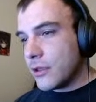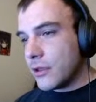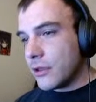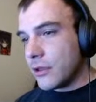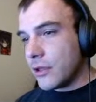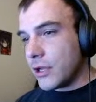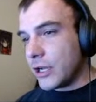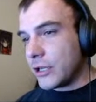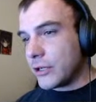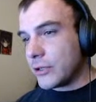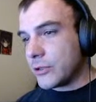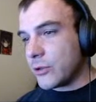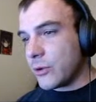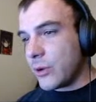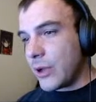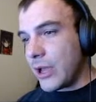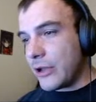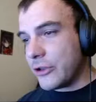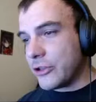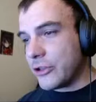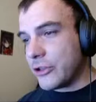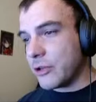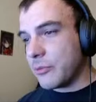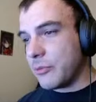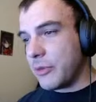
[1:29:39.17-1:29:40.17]
I don't know how
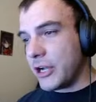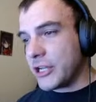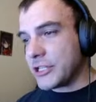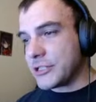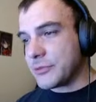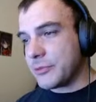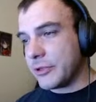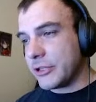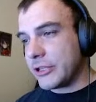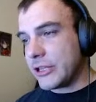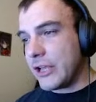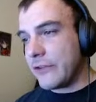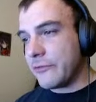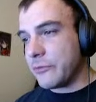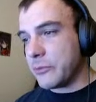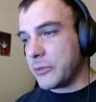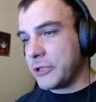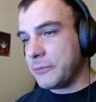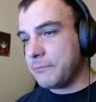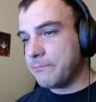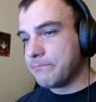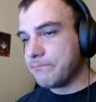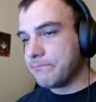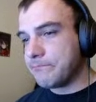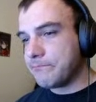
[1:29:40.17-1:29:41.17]
you could possibly love
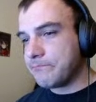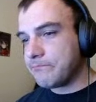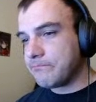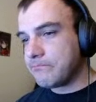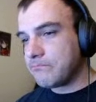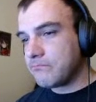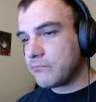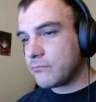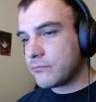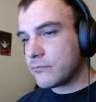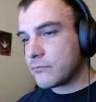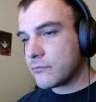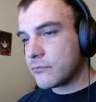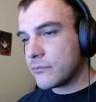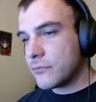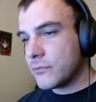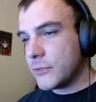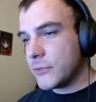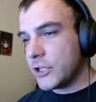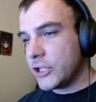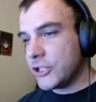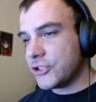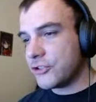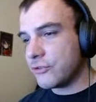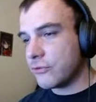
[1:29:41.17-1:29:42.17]
me.
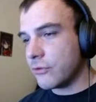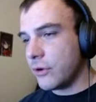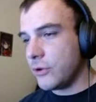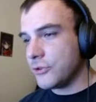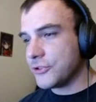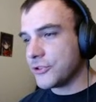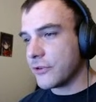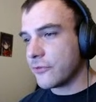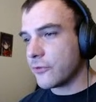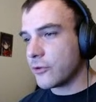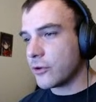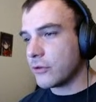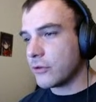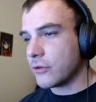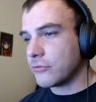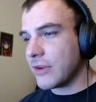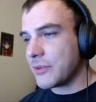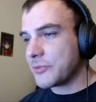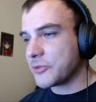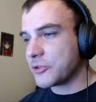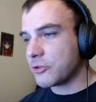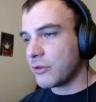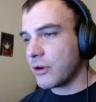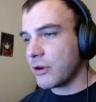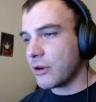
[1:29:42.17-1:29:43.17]
She rolls over and
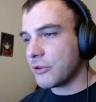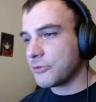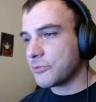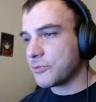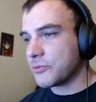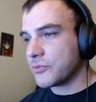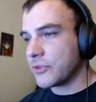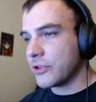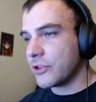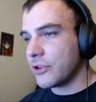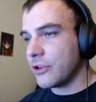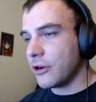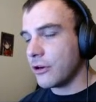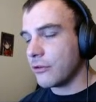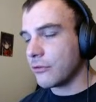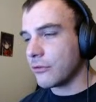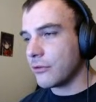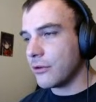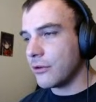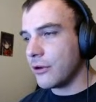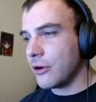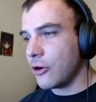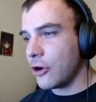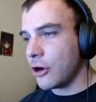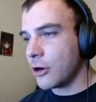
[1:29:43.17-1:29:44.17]
wraps her
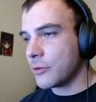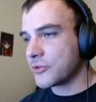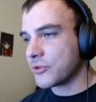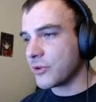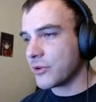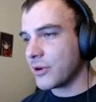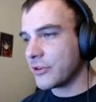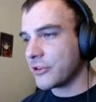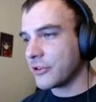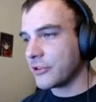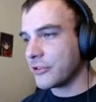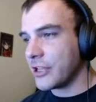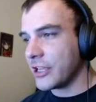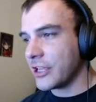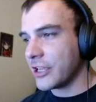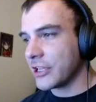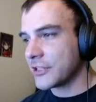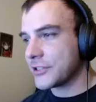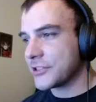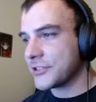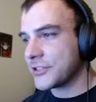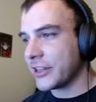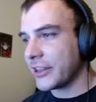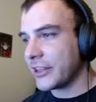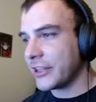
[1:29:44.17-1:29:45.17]
arms around your
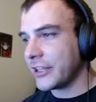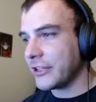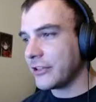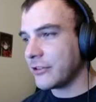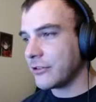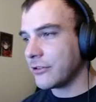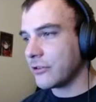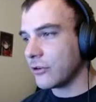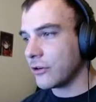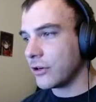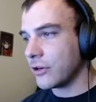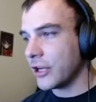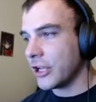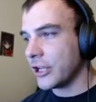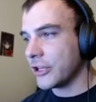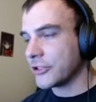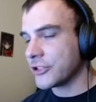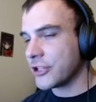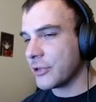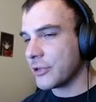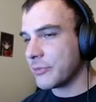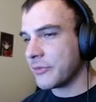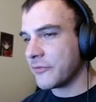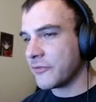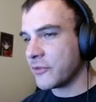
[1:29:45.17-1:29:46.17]
neck, settling her head on
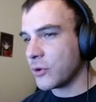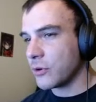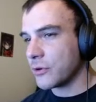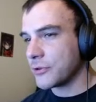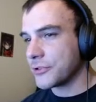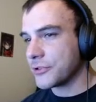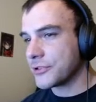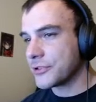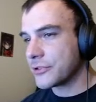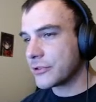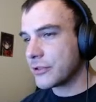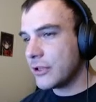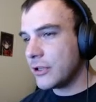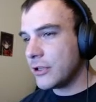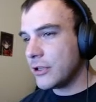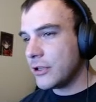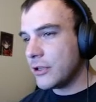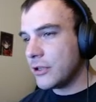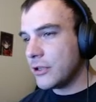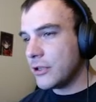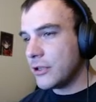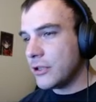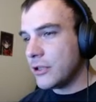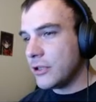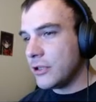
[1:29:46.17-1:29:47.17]
top of yours.
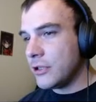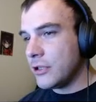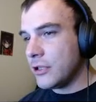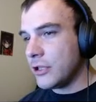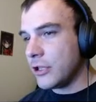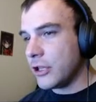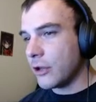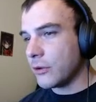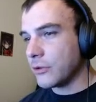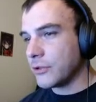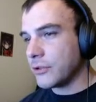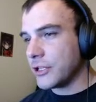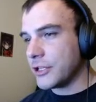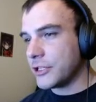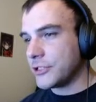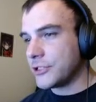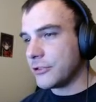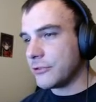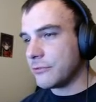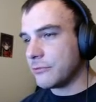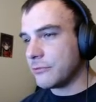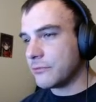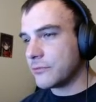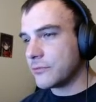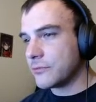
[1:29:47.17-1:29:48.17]
You don't need
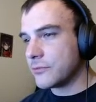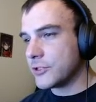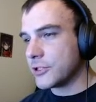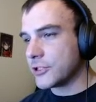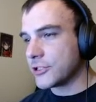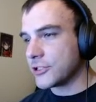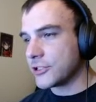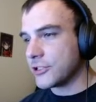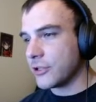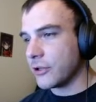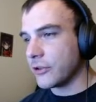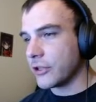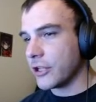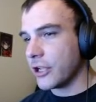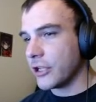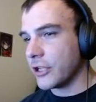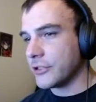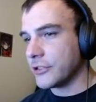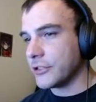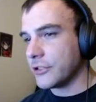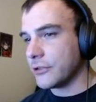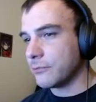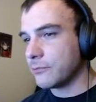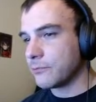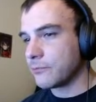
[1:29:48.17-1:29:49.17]
to. Just know that I
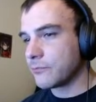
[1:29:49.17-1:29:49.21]
do.